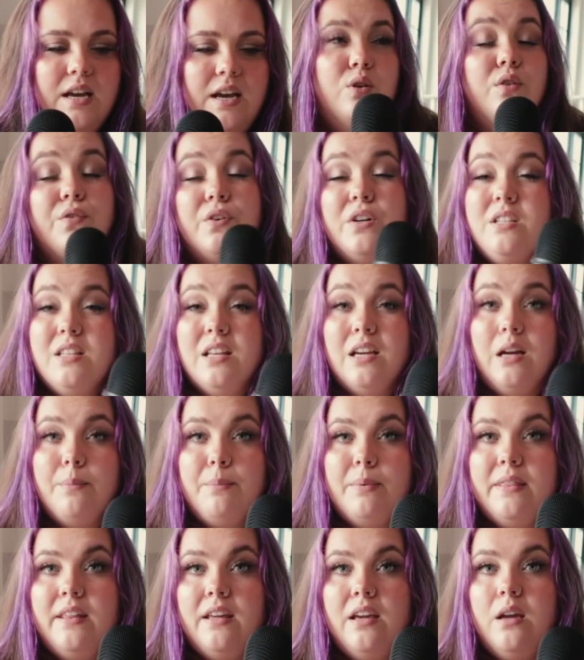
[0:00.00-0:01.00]
So the first thing I've
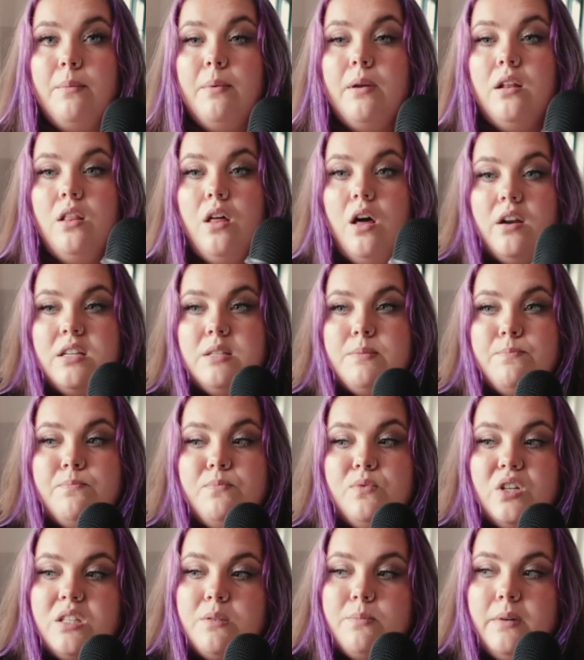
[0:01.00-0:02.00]
been thinking about a lot has
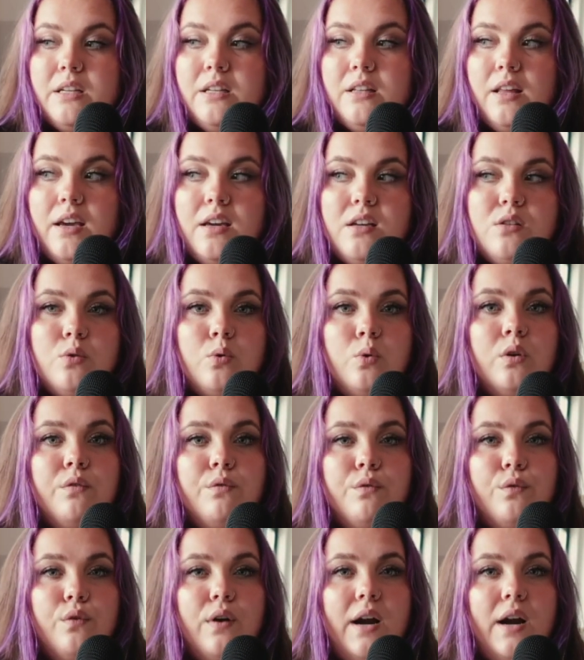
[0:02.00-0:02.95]
just been like sort of